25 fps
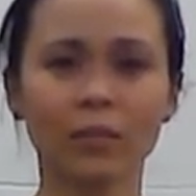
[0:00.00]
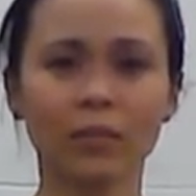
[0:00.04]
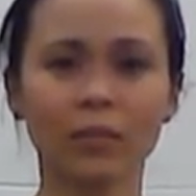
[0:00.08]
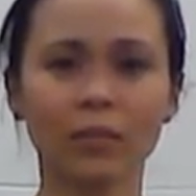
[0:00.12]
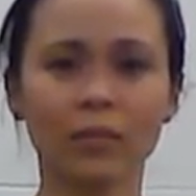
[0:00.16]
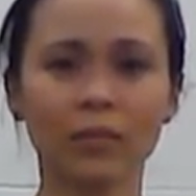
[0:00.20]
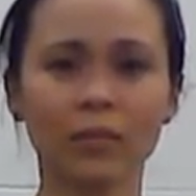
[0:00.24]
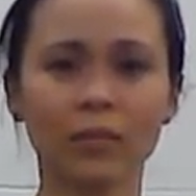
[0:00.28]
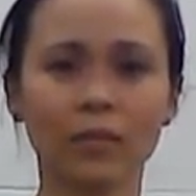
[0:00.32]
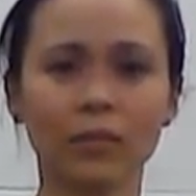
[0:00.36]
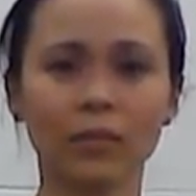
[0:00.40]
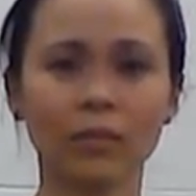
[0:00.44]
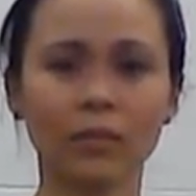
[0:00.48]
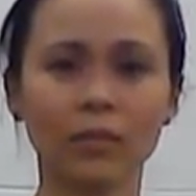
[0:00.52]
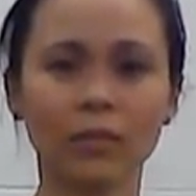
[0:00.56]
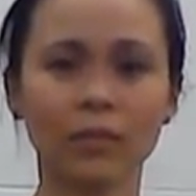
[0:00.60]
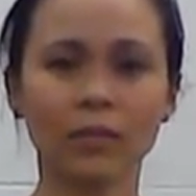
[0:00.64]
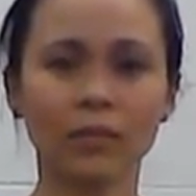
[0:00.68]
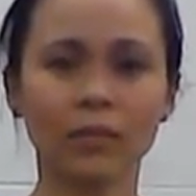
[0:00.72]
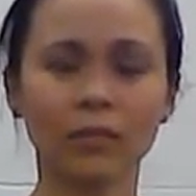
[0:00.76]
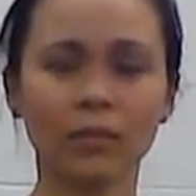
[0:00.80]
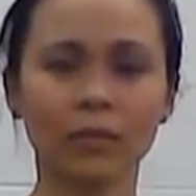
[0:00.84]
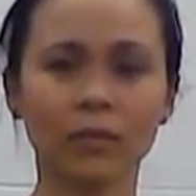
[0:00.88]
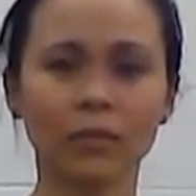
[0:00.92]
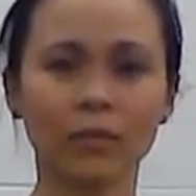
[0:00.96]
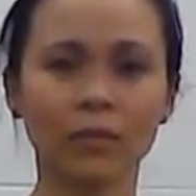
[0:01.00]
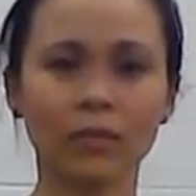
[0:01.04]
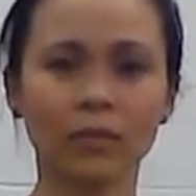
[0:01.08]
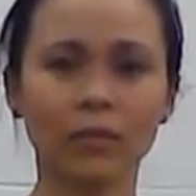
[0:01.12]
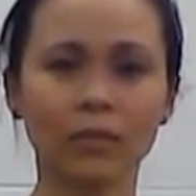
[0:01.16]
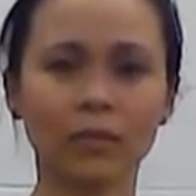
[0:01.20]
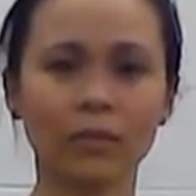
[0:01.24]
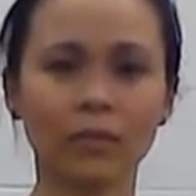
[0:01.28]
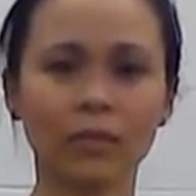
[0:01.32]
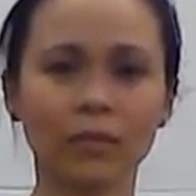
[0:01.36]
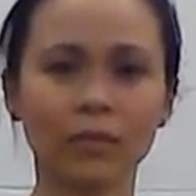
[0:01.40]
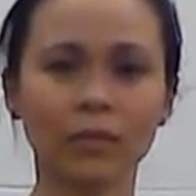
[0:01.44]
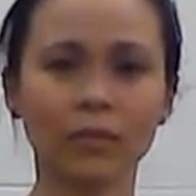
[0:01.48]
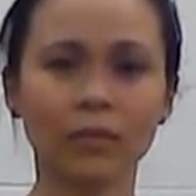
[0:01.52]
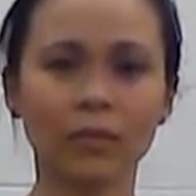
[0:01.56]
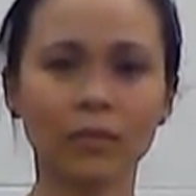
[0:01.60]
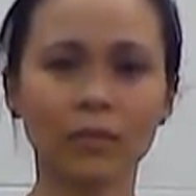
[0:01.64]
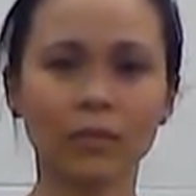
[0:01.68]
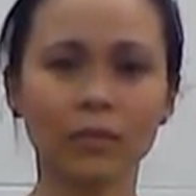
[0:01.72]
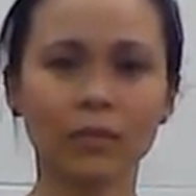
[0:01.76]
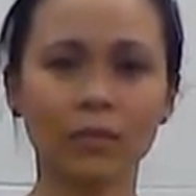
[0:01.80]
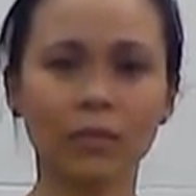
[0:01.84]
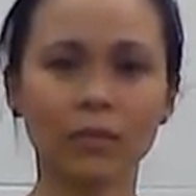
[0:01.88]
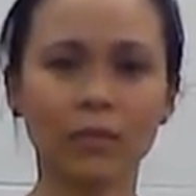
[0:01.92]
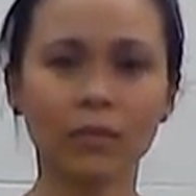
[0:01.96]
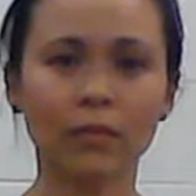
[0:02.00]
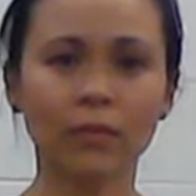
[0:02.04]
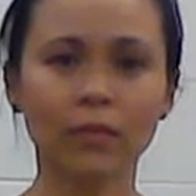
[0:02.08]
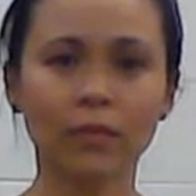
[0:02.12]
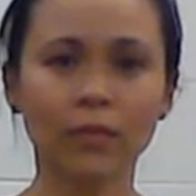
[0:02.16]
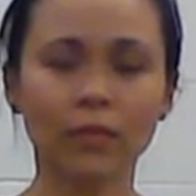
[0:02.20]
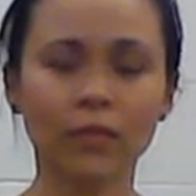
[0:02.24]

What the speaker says: Nobody speaks.